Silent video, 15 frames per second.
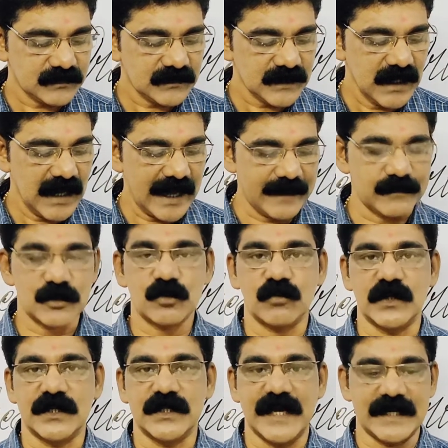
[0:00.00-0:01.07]
I am
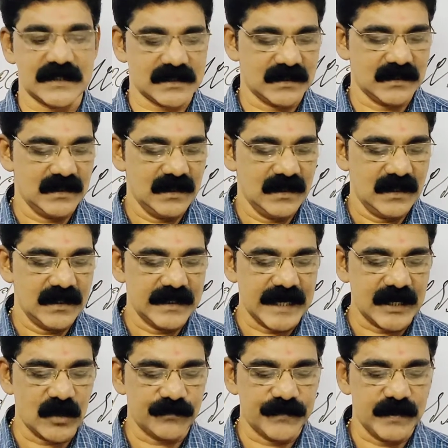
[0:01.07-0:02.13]
sure that
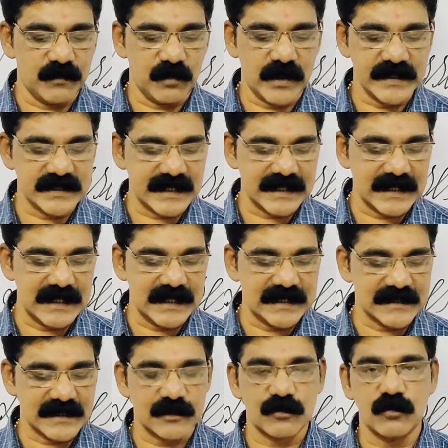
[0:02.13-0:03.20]
none of the boys and
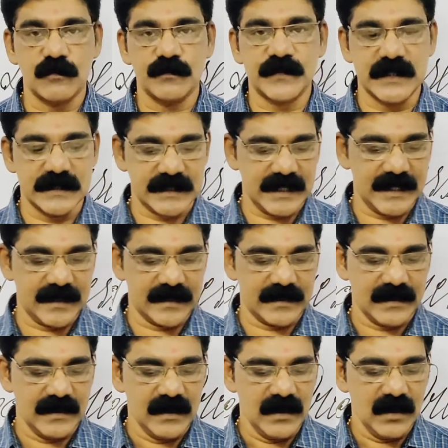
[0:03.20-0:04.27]
girls in room
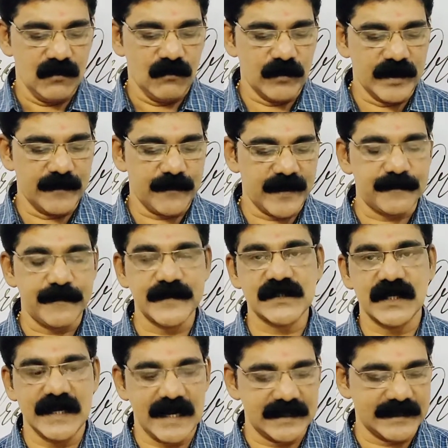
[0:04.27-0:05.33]
13 would
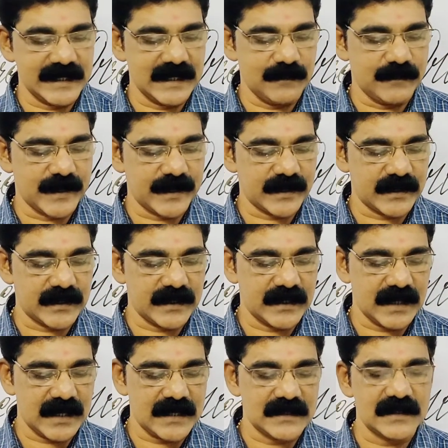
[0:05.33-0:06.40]
purposely and deliberately
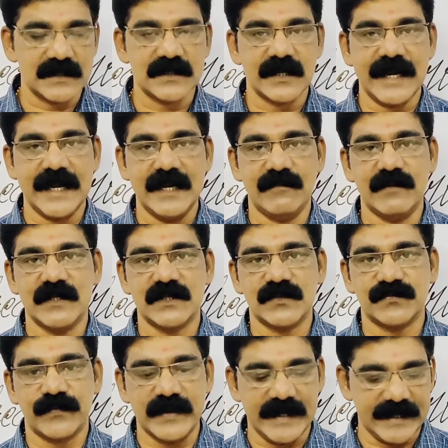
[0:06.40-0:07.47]
hurt anyone's
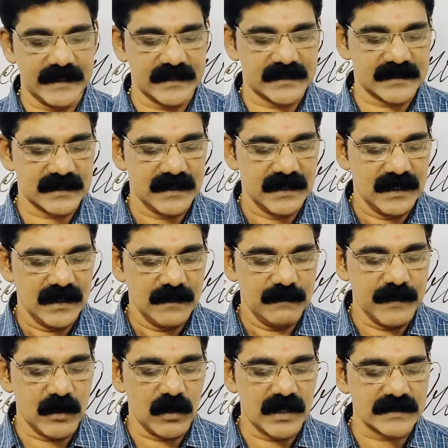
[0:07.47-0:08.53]
feelings
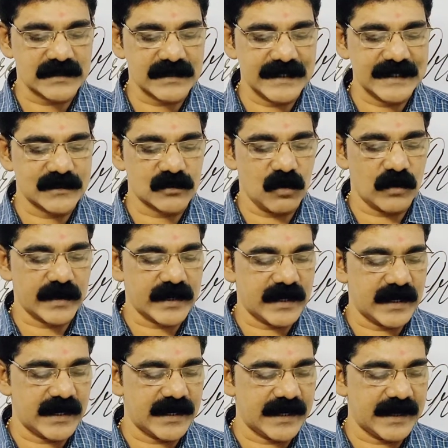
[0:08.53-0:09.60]
because his or
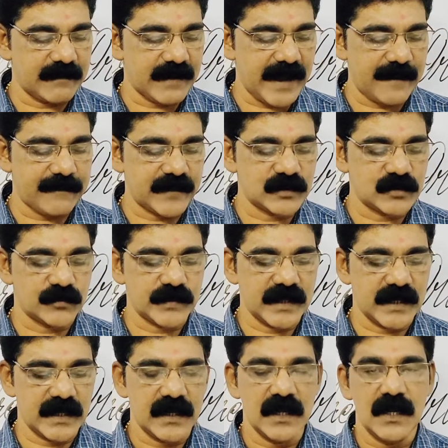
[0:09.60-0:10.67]
her name happened to be
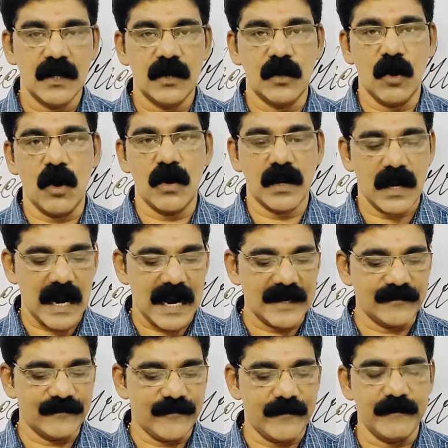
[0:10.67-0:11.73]
a long,
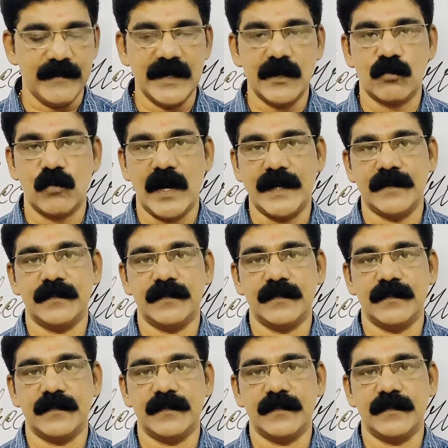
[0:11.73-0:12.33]
unfamiliar one.